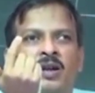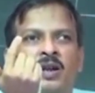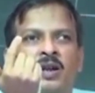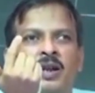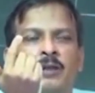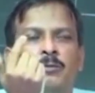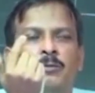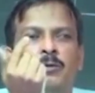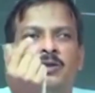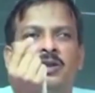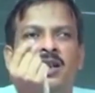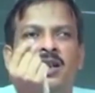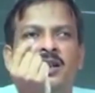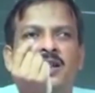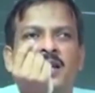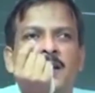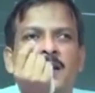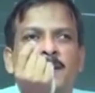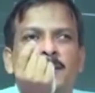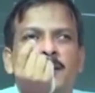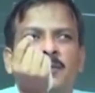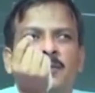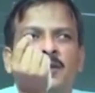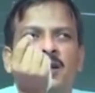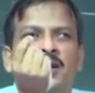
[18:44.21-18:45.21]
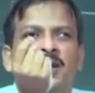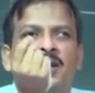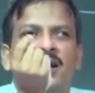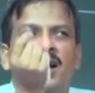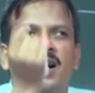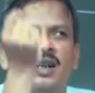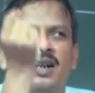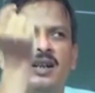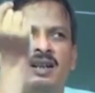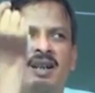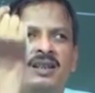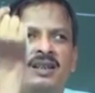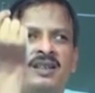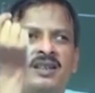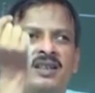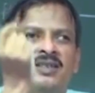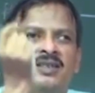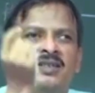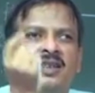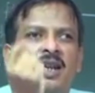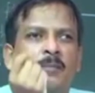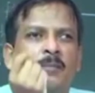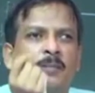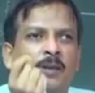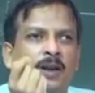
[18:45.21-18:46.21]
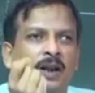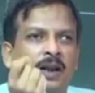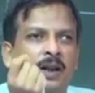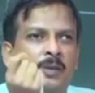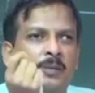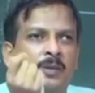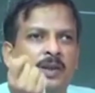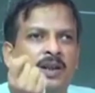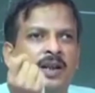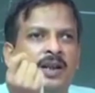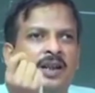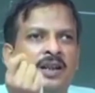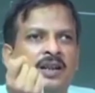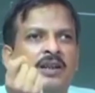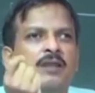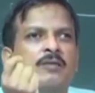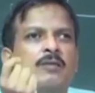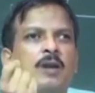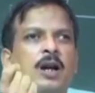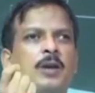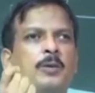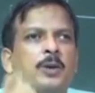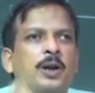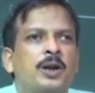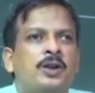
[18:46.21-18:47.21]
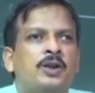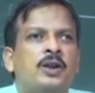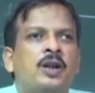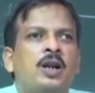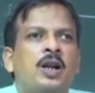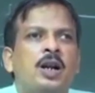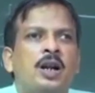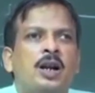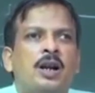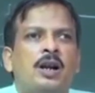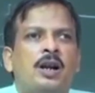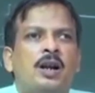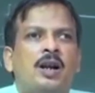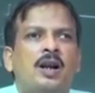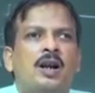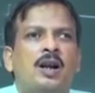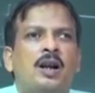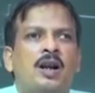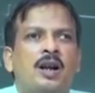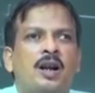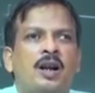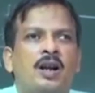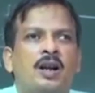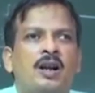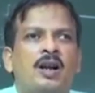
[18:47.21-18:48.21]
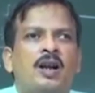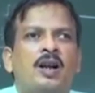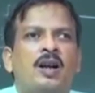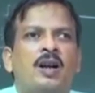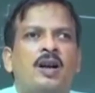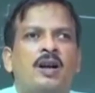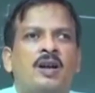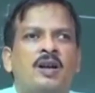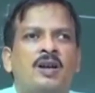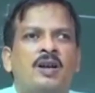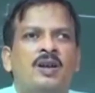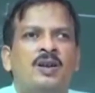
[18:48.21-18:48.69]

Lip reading: If you say tip of the tongue touches the upper cavity and it vibrate, r, ra.